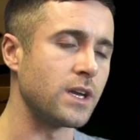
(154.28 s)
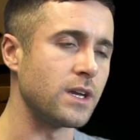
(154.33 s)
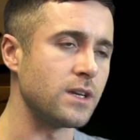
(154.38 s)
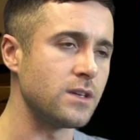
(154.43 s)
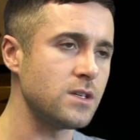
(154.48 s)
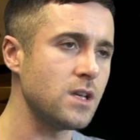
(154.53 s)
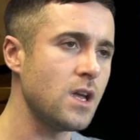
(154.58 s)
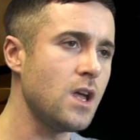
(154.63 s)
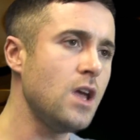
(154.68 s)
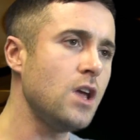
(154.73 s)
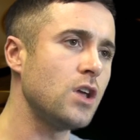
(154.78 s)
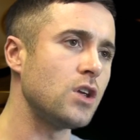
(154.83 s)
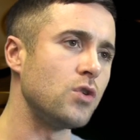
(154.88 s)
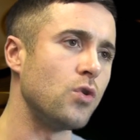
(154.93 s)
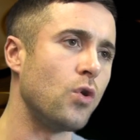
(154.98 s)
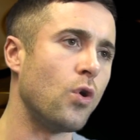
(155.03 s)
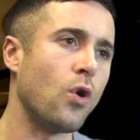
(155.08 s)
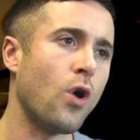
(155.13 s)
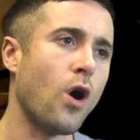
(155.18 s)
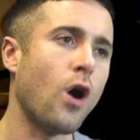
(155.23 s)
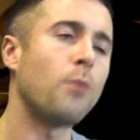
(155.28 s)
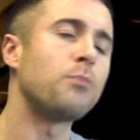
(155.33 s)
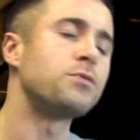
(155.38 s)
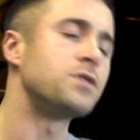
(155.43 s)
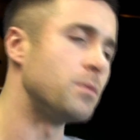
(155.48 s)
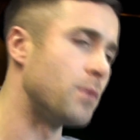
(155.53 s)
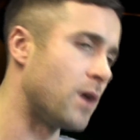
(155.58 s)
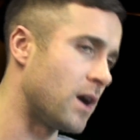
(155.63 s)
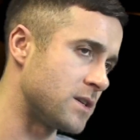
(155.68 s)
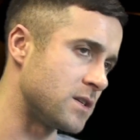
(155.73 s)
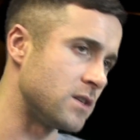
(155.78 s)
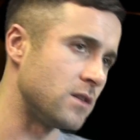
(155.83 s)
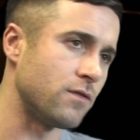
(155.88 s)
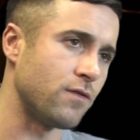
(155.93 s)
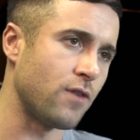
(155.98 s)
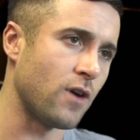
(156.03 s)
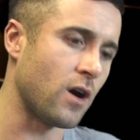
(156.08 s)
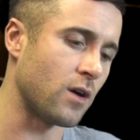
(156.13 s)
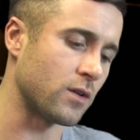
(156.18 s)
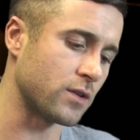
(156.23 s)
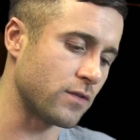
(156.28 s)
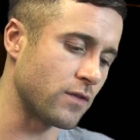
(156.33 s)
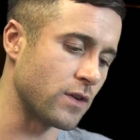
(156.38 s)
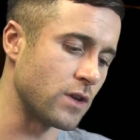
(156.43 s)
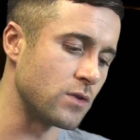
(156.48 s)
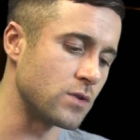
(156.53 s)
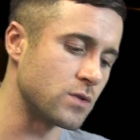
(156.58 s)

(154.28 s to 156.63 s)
these, you're optimizing the files for